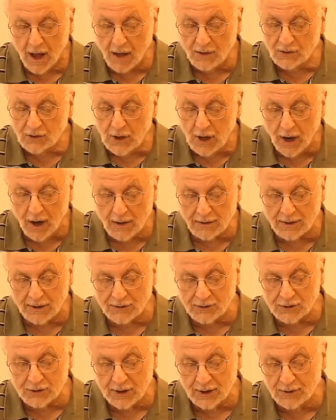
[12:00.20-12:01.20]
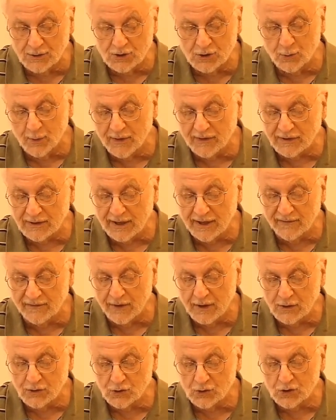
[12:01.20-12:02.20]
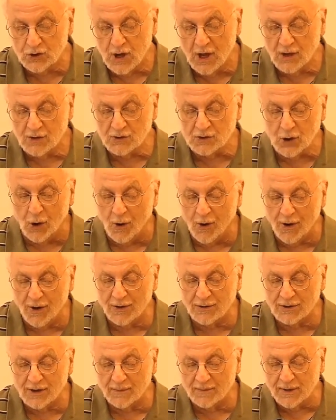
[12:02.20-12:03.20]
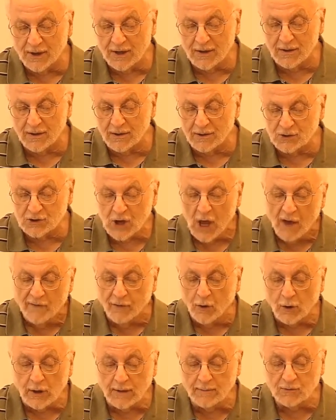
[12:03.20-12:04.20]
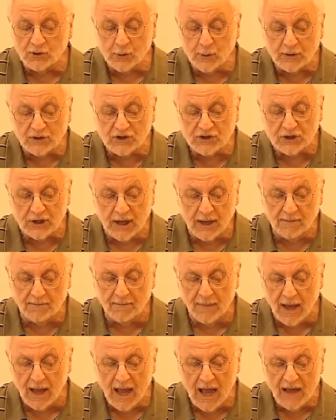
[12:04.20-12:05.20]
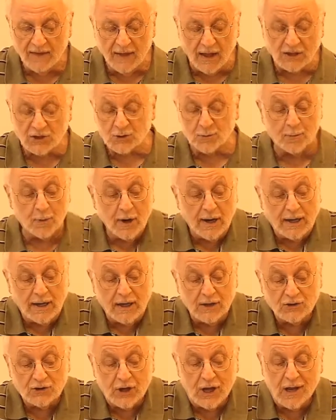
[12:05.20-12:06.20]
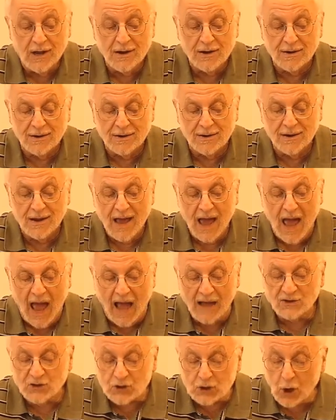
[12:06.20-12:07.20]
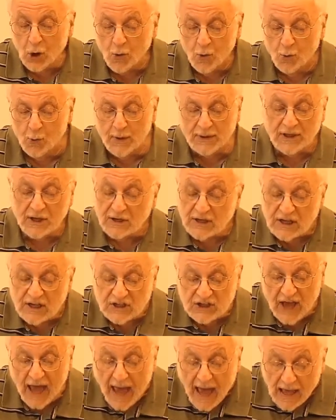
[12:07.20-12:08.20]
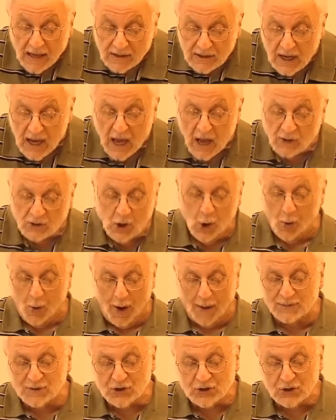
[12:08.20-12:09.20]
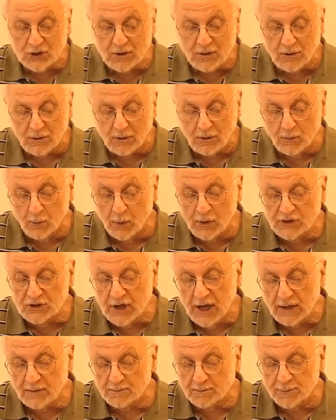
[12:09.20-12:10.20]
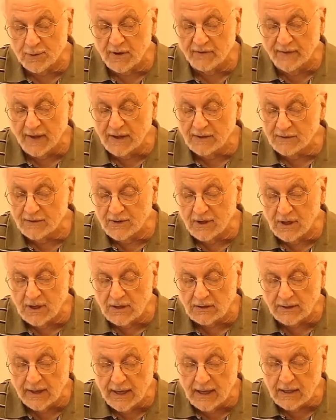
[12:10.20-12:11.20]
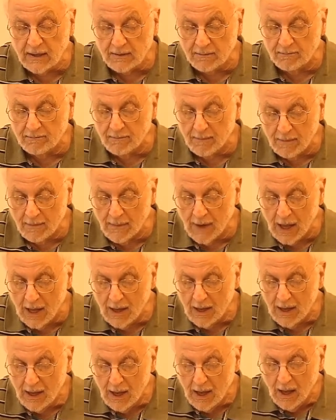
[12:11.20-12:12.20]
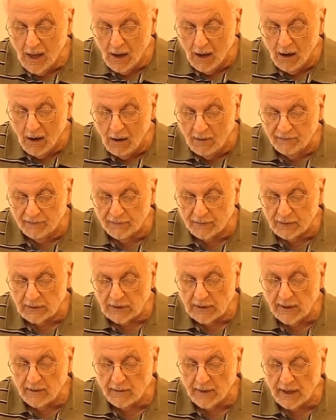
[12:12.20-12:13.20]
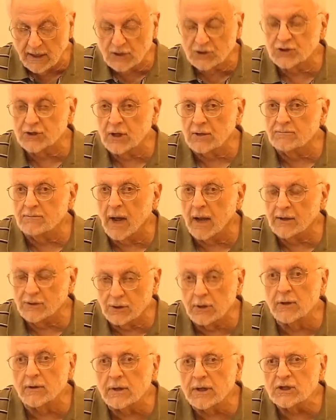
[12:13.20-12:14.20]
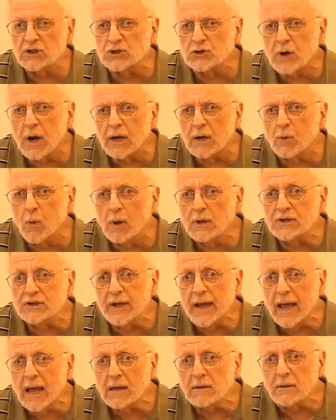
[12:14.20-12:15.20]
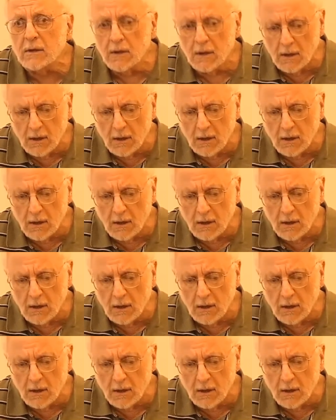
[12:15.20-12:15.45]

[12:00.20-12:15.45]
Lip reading: ungarlanded with leafage, dawn appears. For him 'twould seem that spring is here, and so within his head no obstacle would yet prevent the gleam of lyrics that might nearly strike one dead.